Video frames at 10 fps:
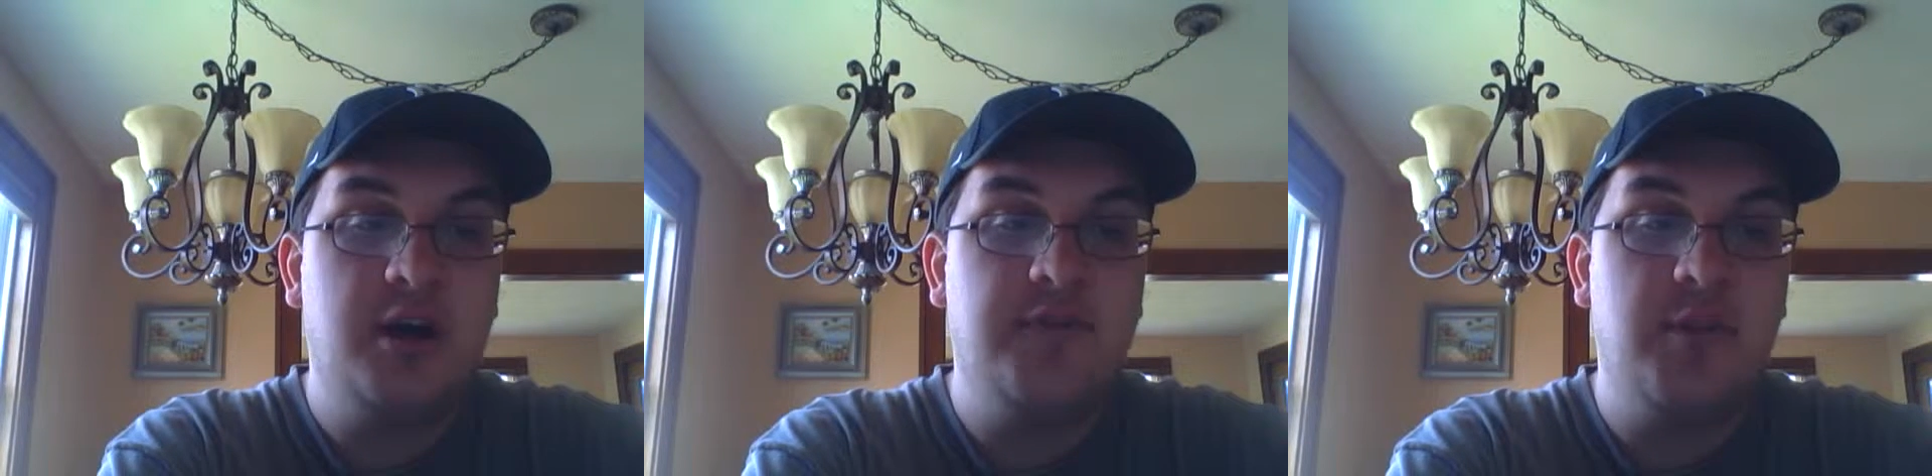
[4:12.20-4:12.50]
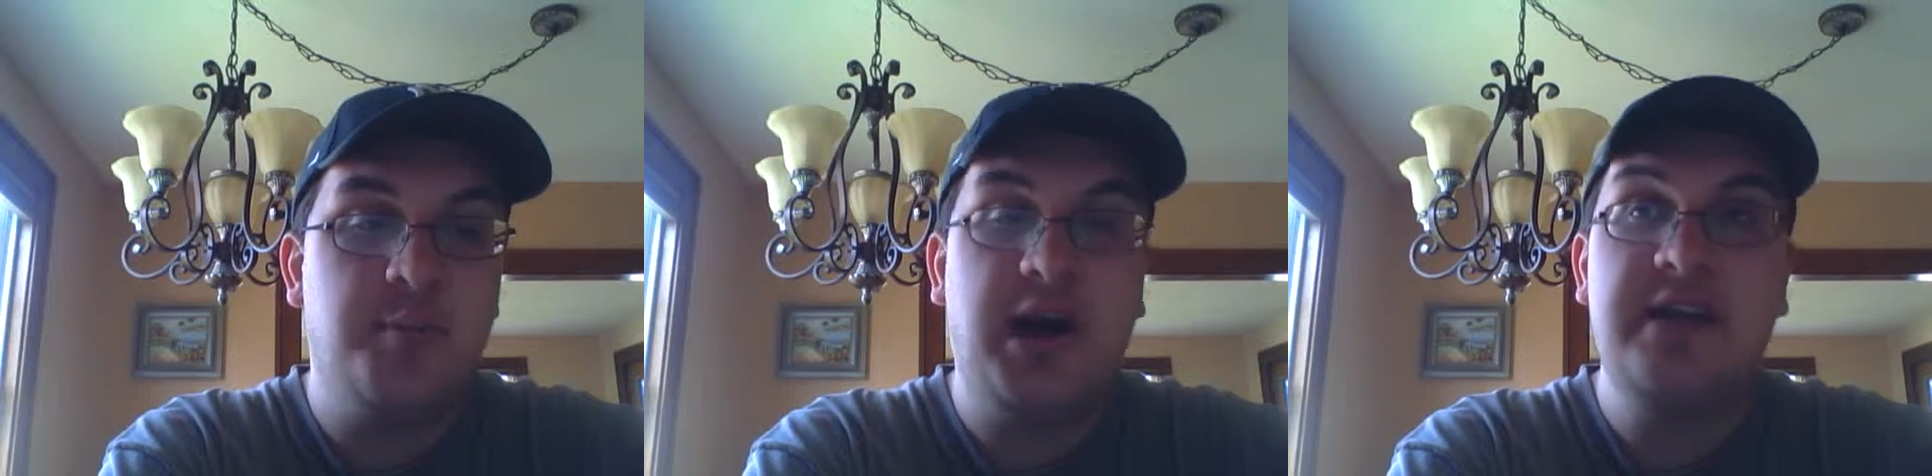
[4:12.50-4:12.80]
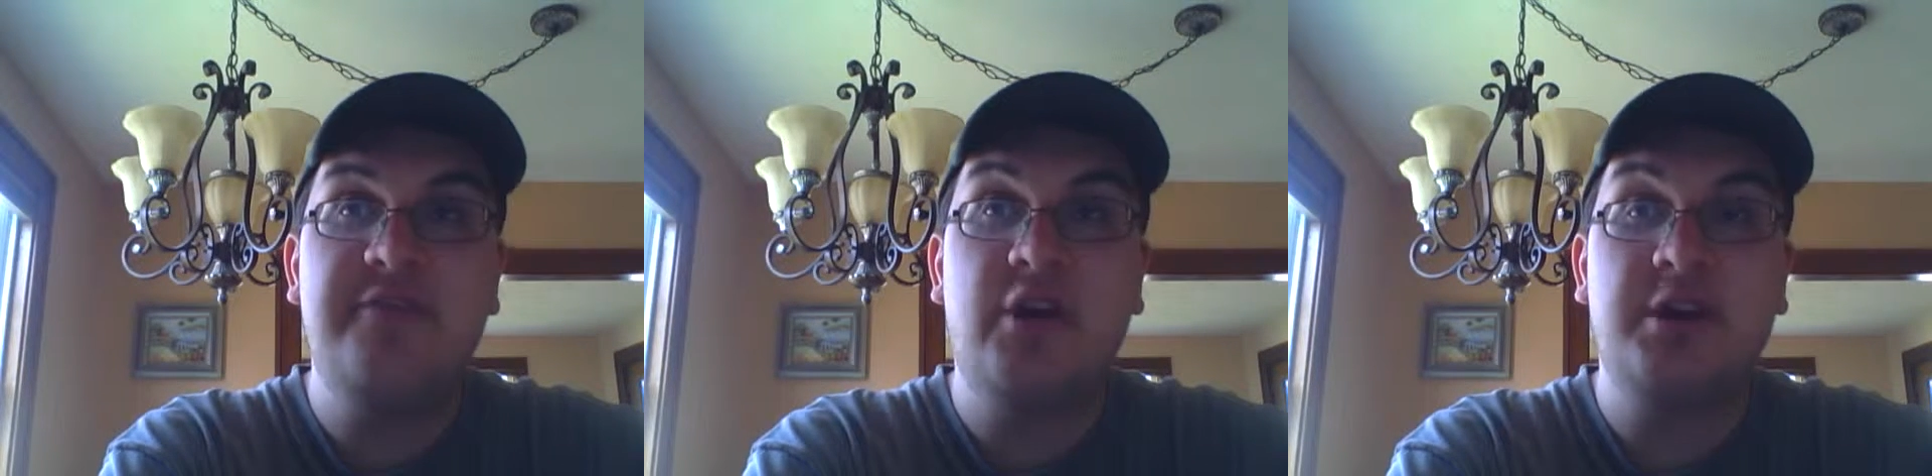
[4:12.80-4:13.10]
of the
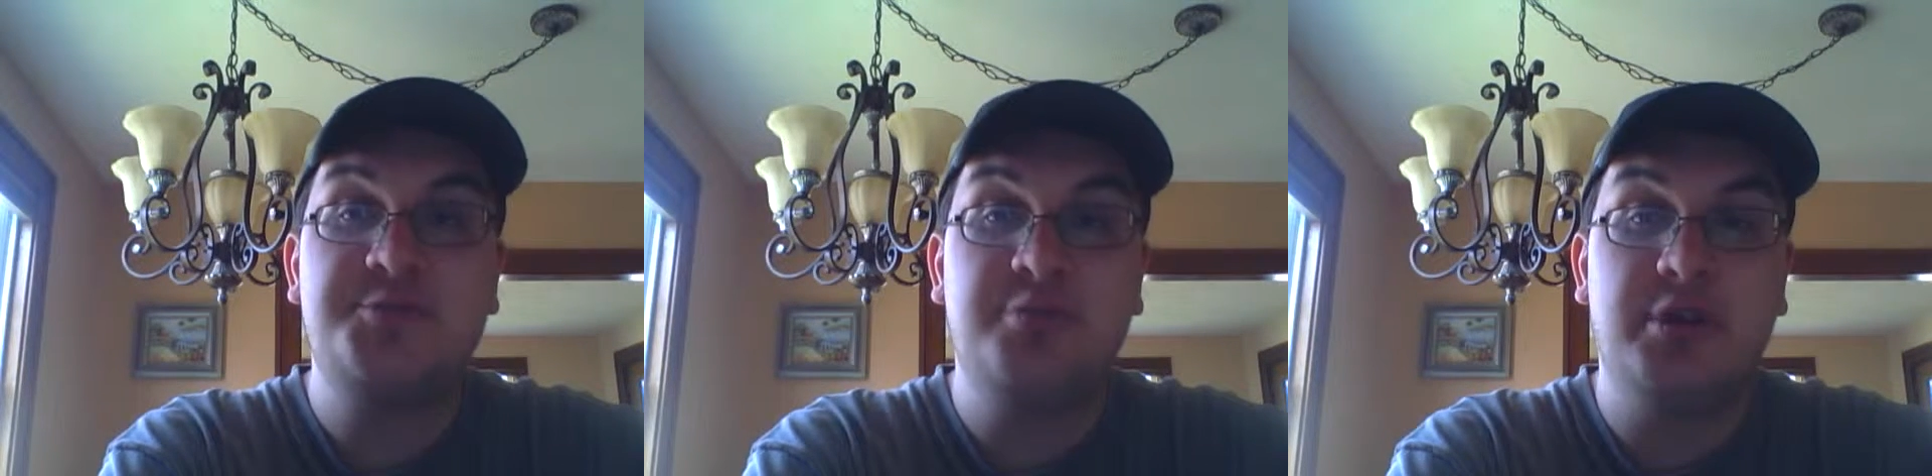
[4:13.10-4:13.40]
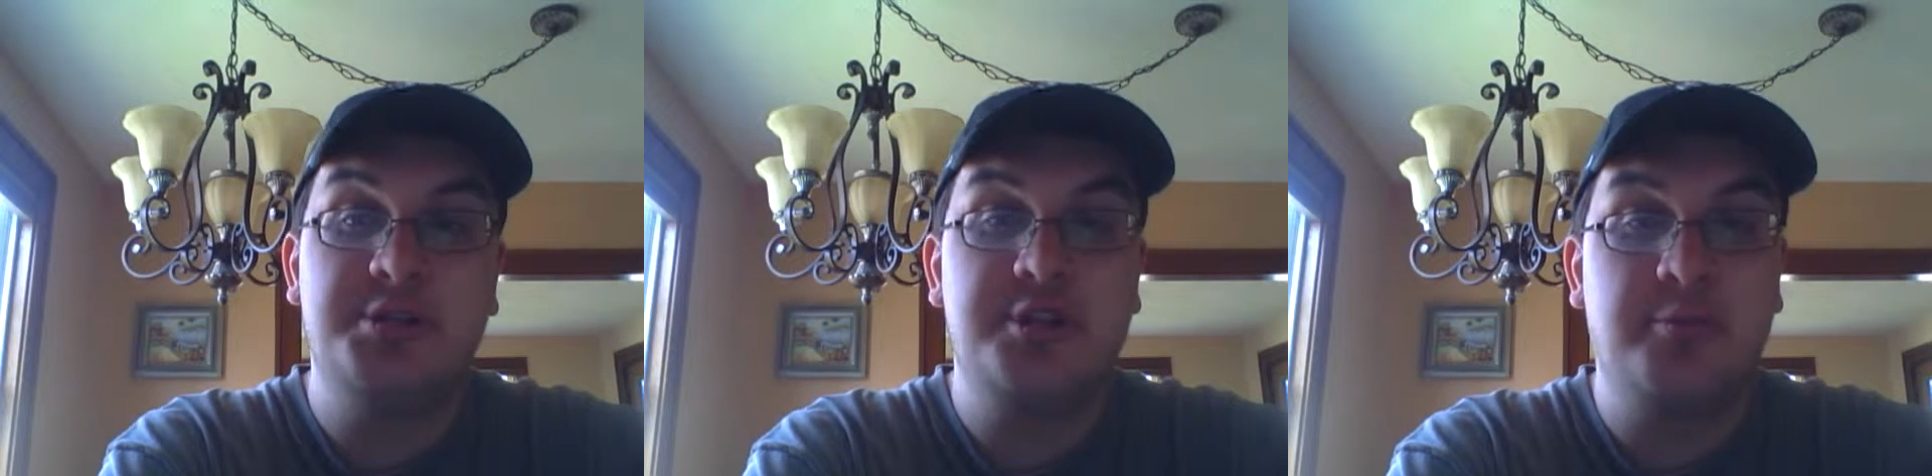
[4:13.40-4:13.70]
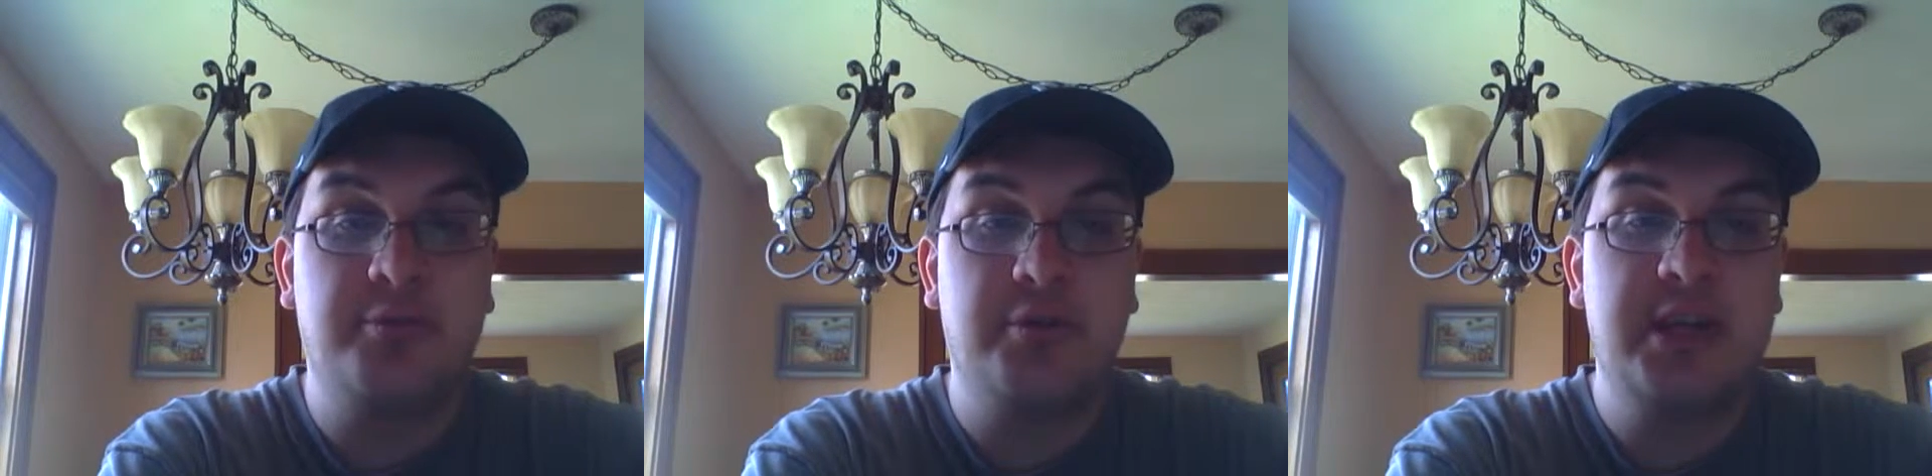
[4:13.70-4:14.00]
Bifrost Bridge,
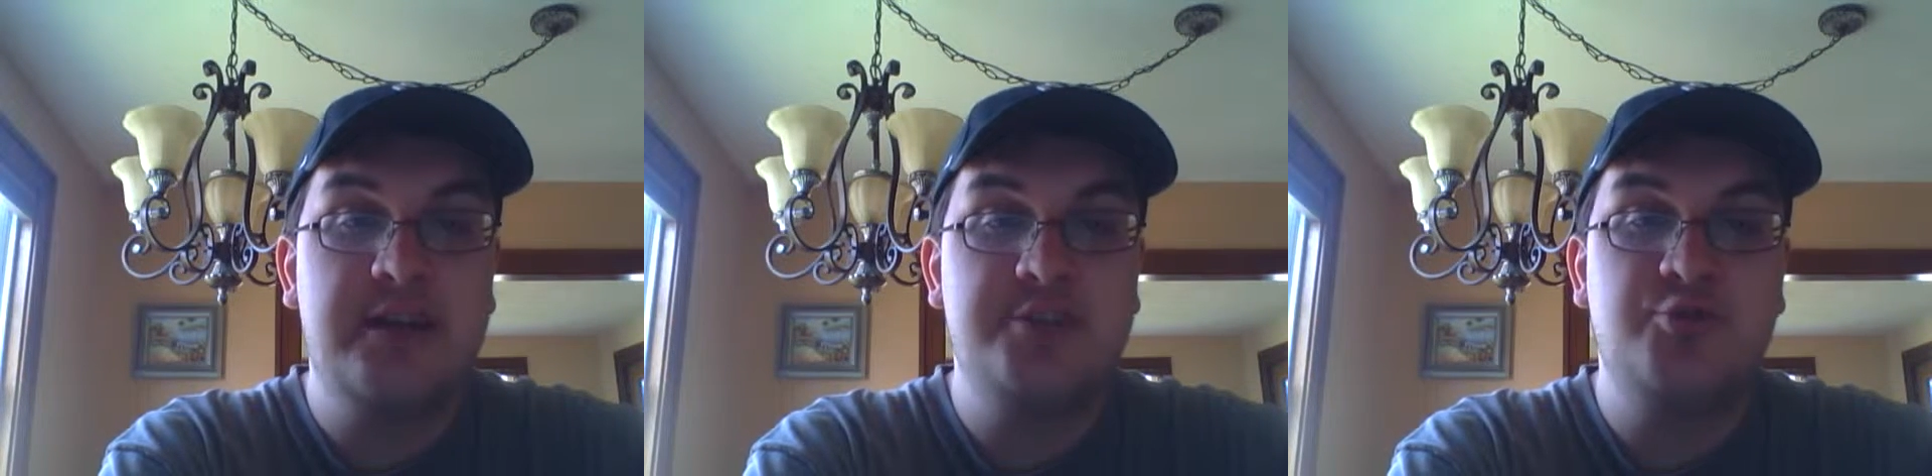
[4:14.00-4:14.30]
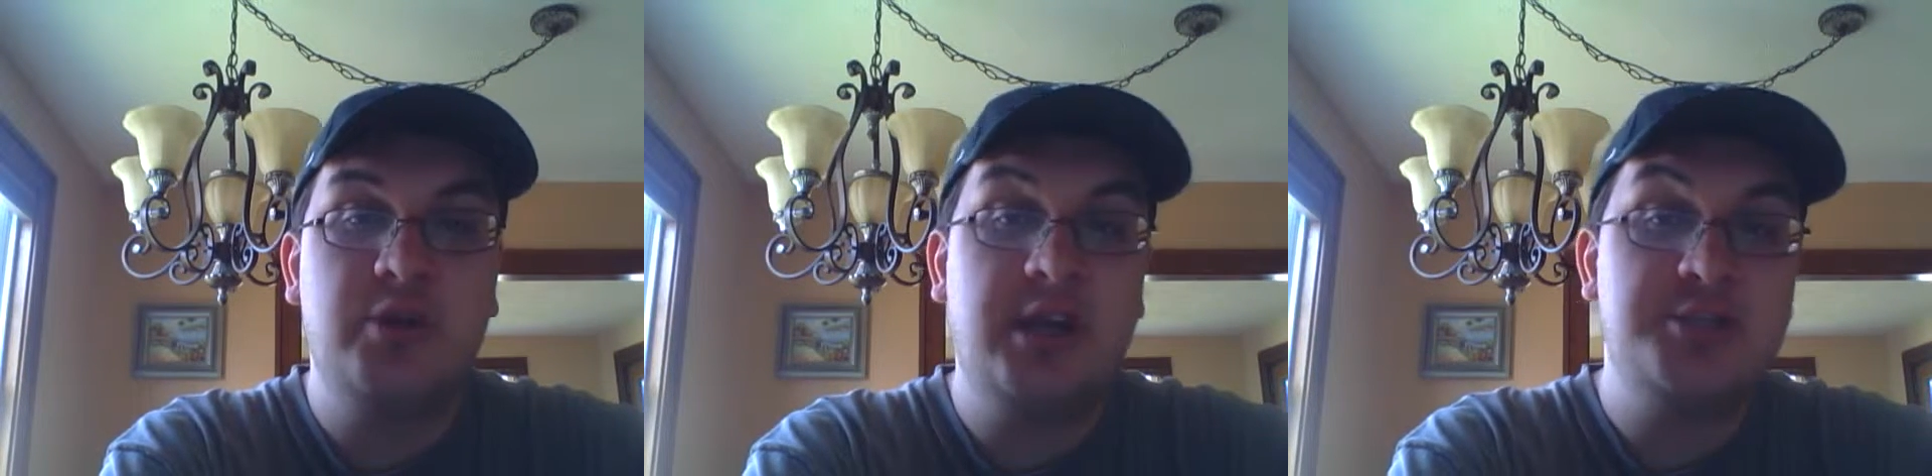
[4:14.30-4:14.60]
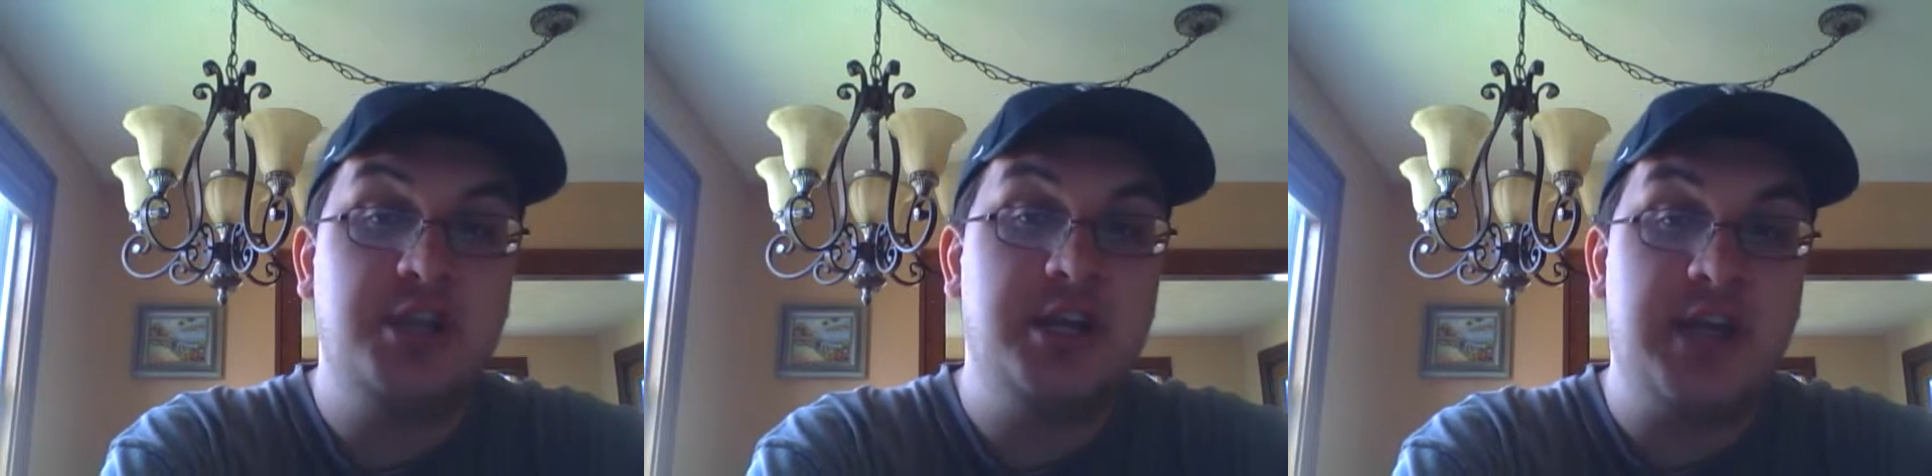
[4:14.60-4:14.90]
the bridge
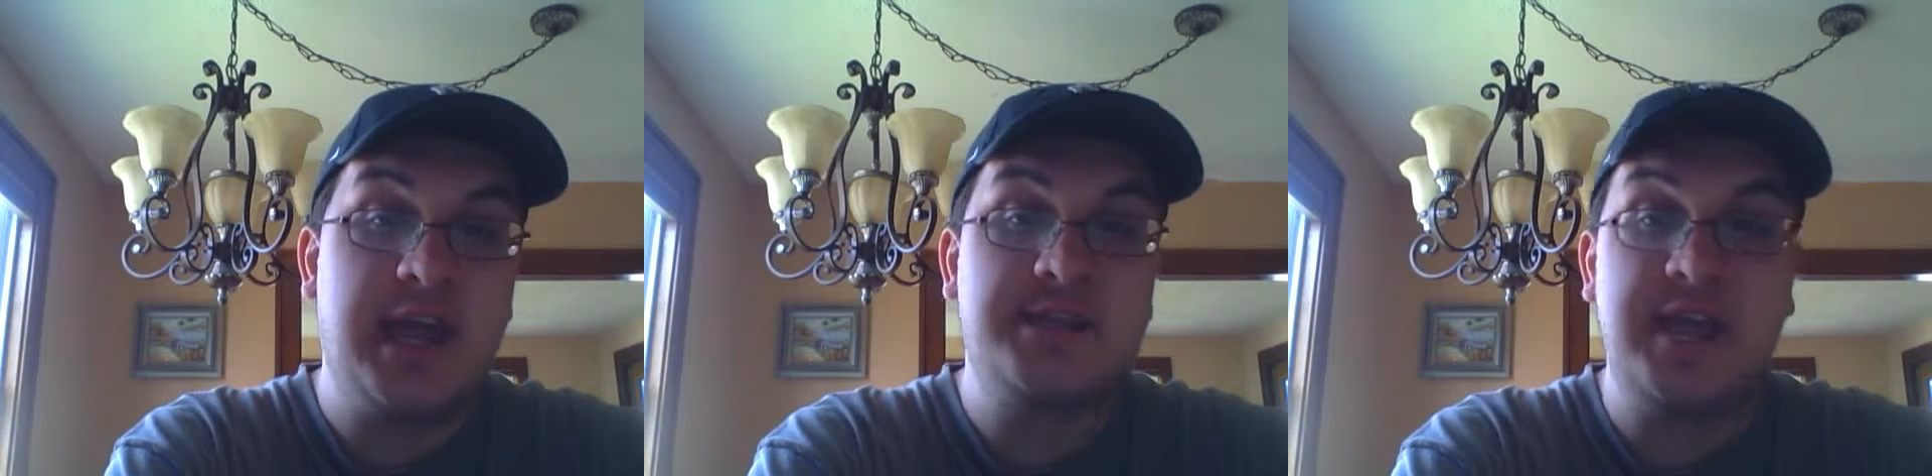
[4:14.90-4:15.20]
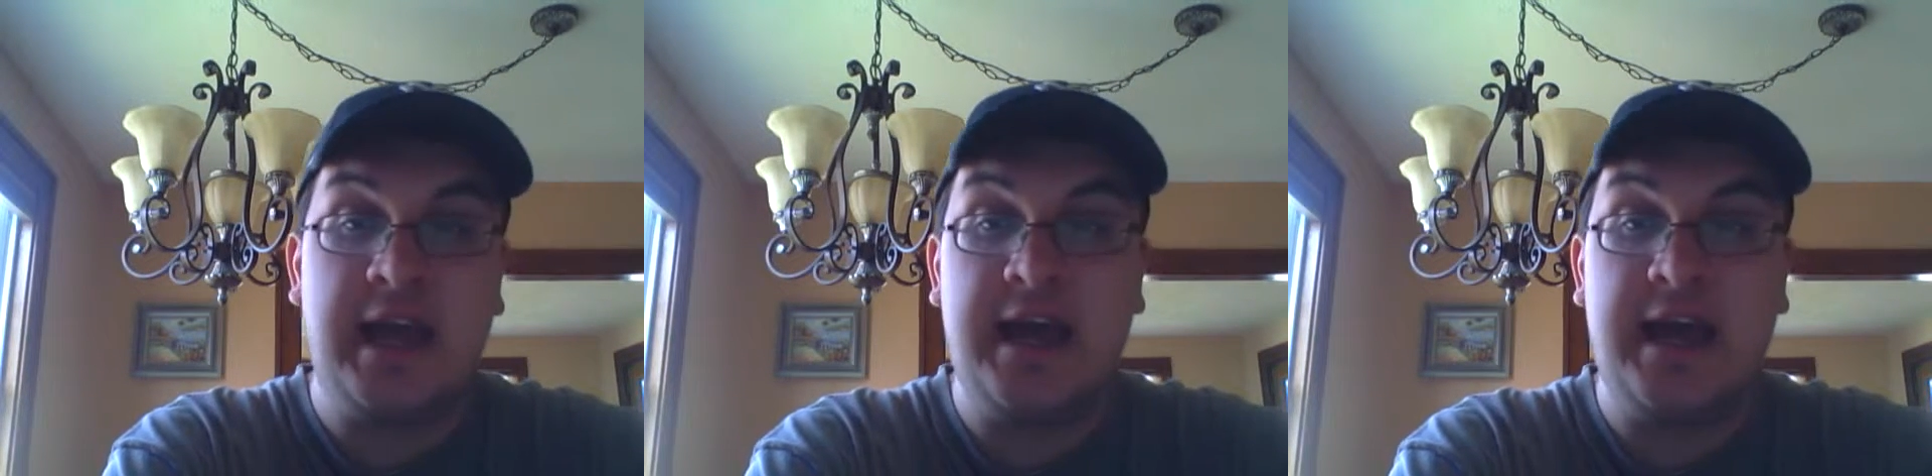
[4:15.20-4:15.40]
which connects